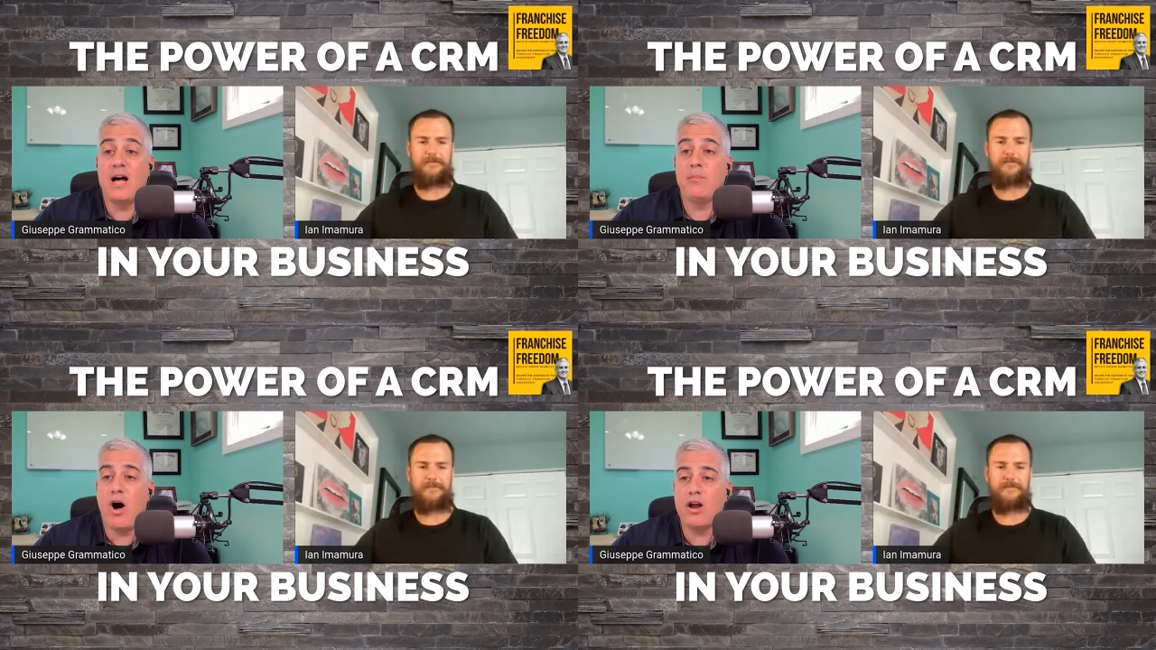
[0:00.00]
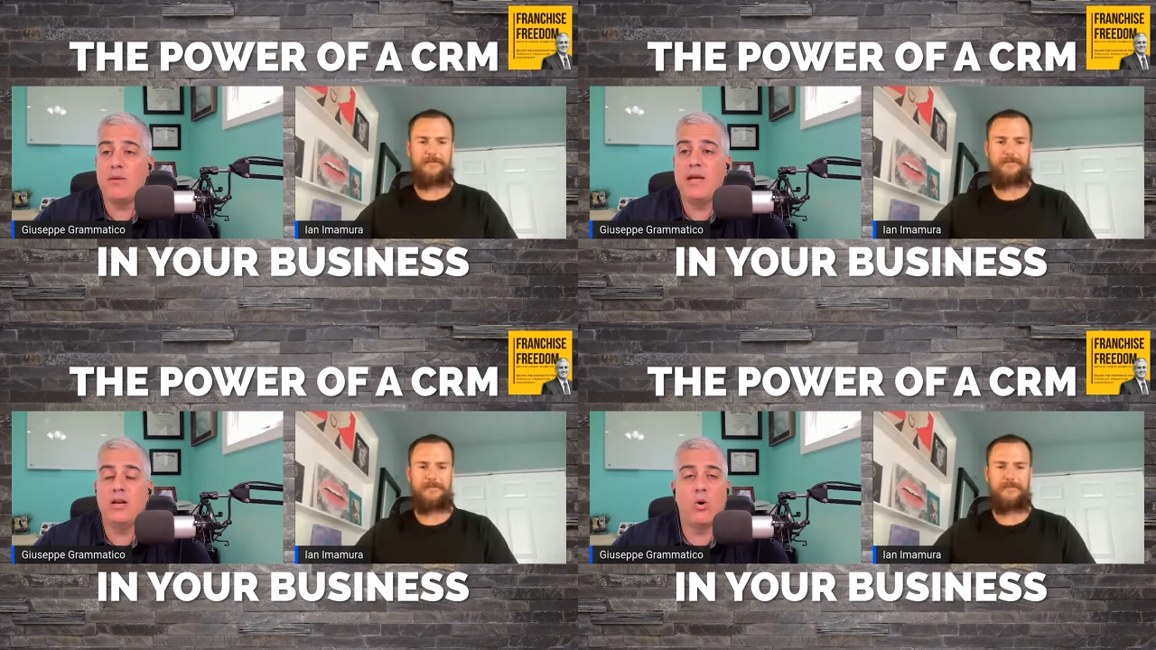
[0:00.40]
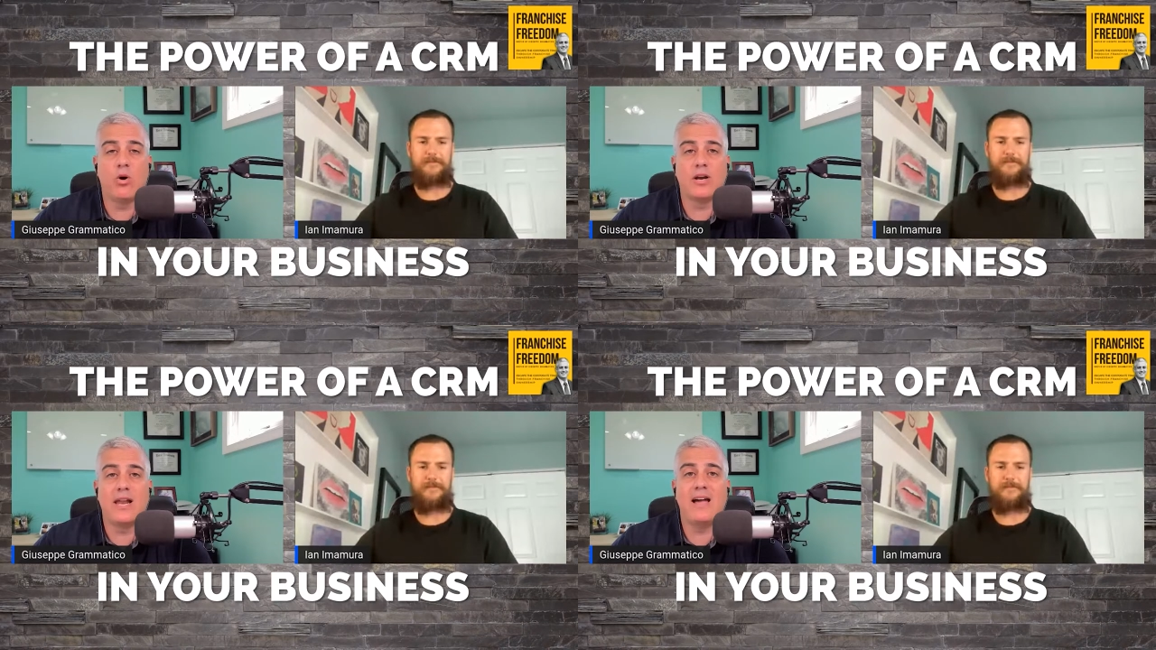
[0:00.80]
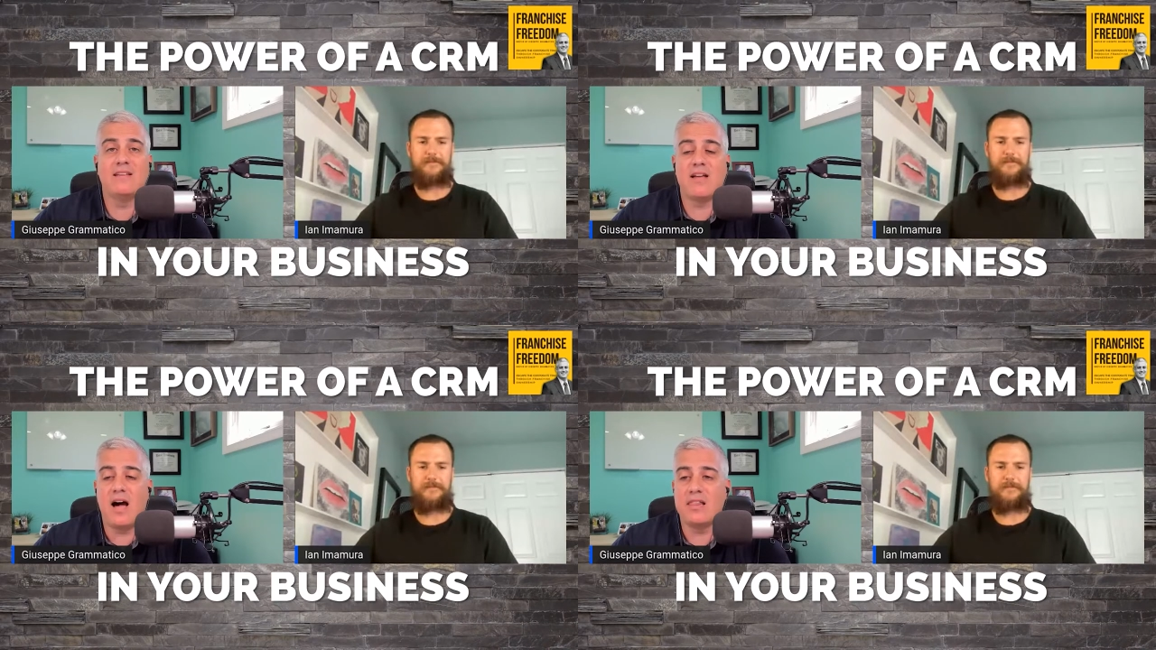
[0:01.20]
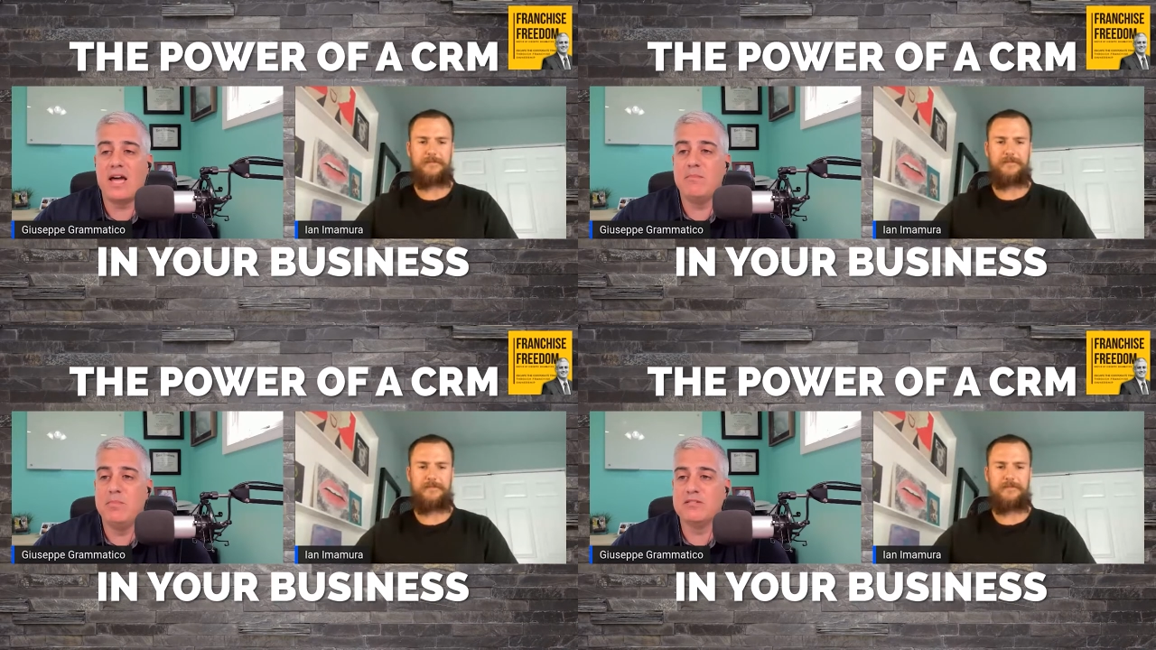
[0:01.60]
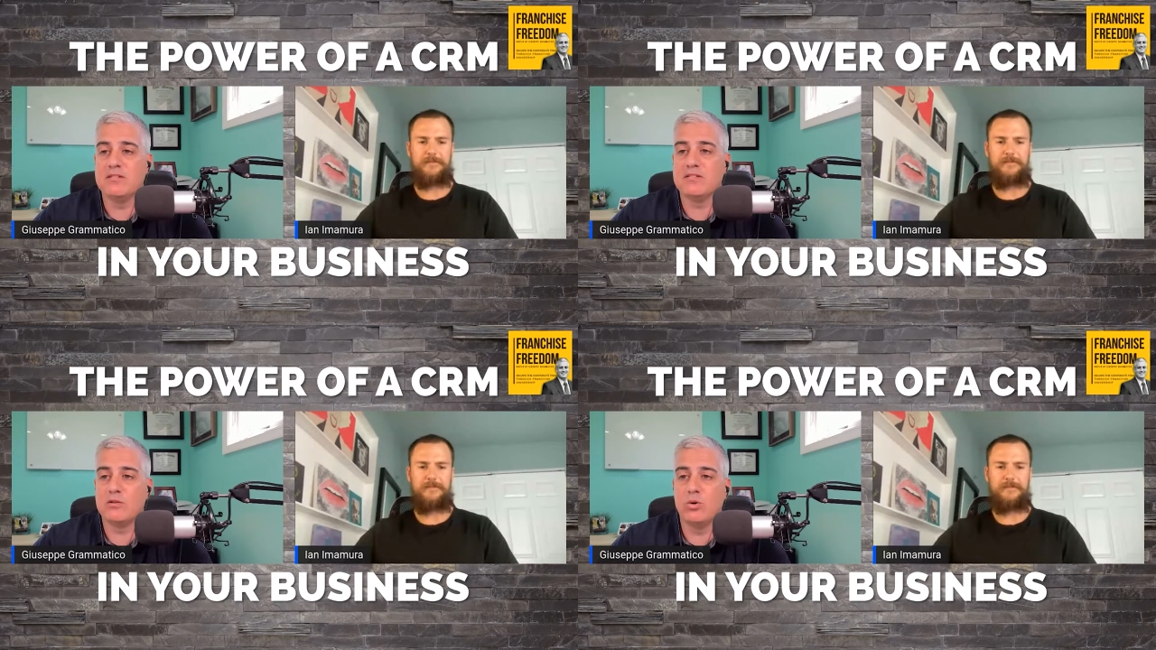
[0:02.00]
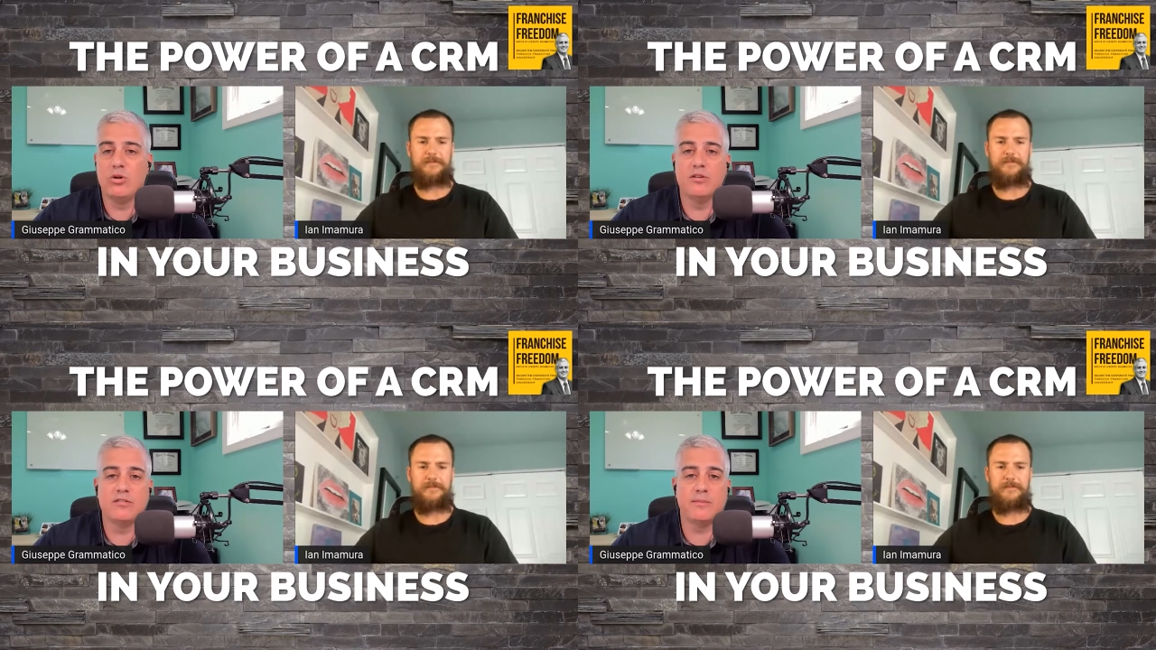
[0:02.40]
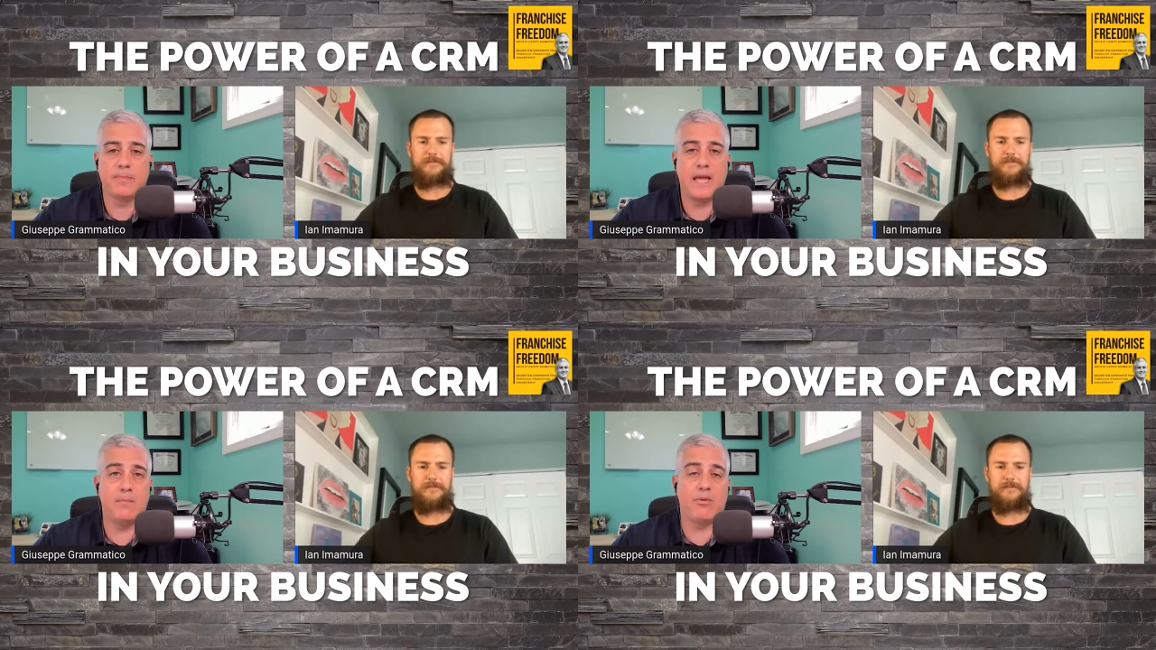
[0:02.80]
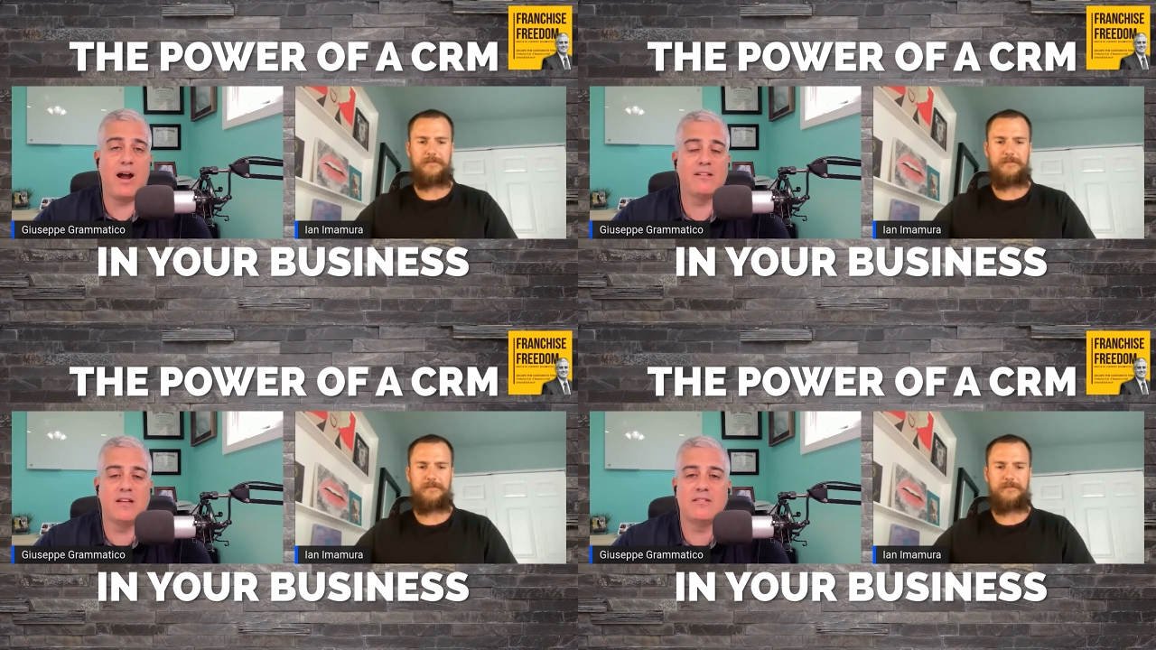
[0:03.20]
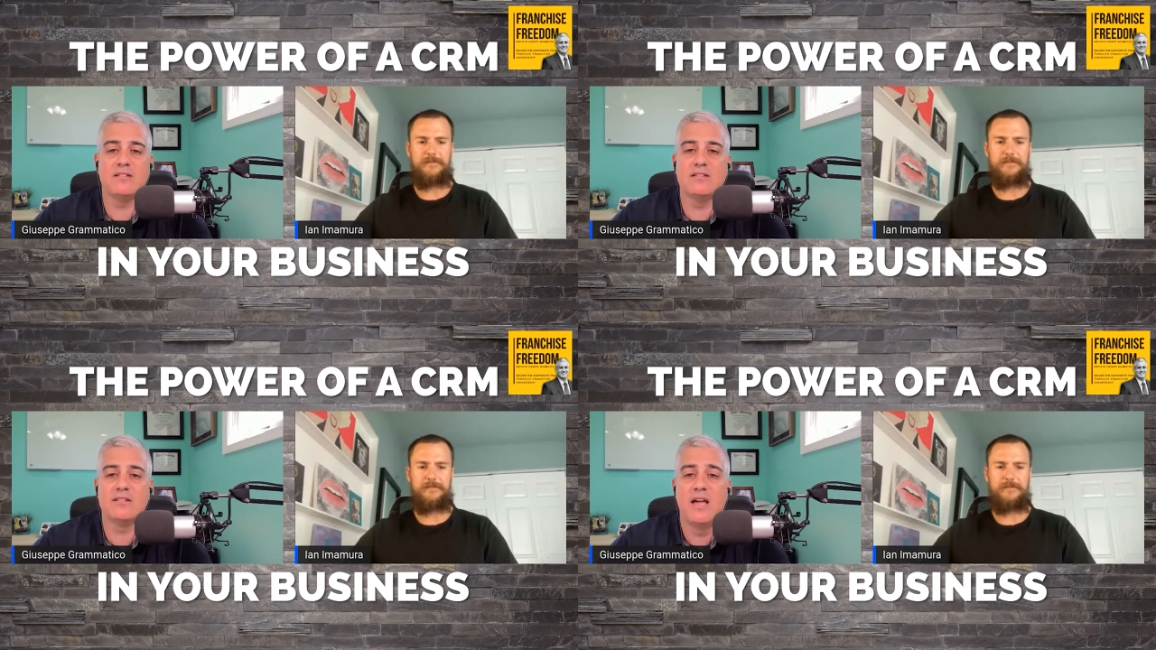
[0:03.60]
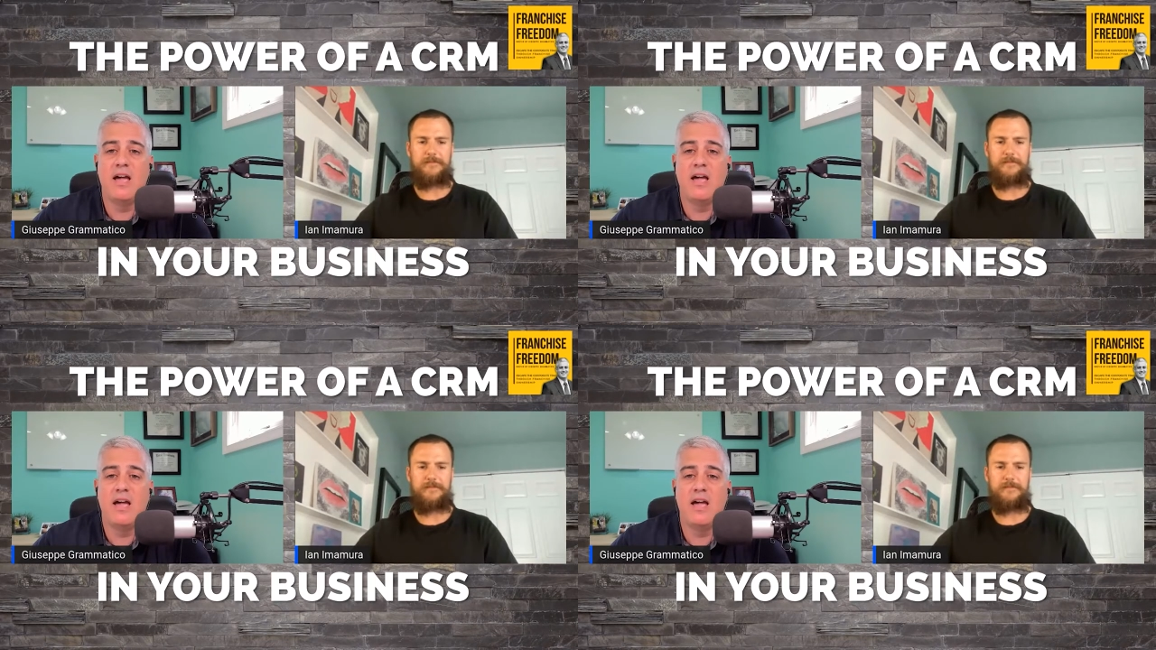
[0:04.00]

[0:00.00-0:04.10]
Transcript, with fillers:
Speaker 1: help automate, organize online business tools and processes.